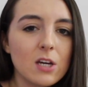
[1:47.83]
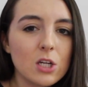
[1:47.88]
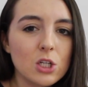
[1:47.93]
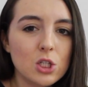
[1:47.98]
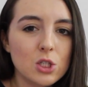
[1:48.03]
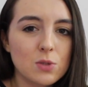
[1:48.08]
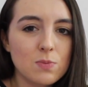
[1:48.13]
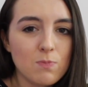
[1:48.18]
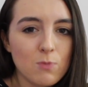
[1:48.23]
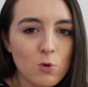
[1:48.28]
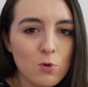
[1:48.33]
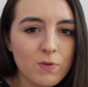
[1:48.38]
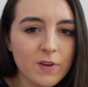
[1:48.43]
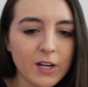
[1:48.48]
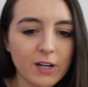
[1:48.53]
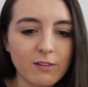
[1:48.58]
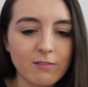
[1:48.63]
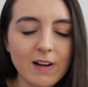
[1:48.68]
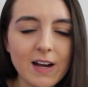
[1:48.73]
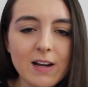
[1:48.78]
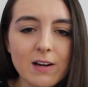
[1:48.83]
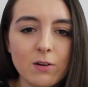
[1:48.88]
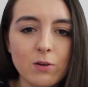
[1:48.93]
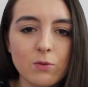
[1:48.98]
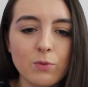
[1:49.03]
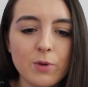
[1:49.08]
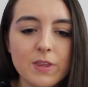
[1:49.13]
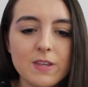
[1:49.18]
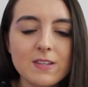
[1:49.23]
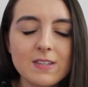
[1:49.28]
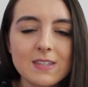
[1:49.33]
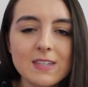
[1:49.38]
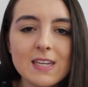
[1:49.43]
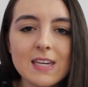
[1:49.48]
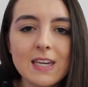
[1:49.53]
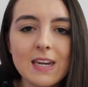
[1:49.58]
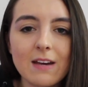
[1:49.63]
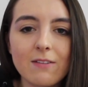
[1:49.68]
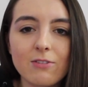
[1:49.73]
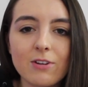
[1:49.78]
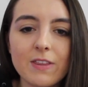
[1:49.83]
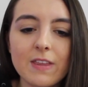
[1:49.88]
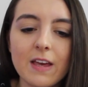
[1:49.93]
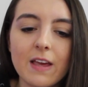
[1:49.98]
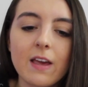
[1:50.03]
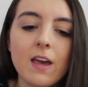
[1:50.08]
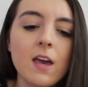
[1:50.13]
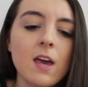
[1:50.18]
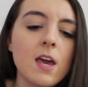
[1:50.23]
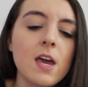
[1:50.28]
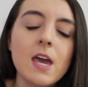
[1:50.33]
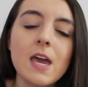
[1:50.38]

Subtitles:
just moving around with his knee and everything.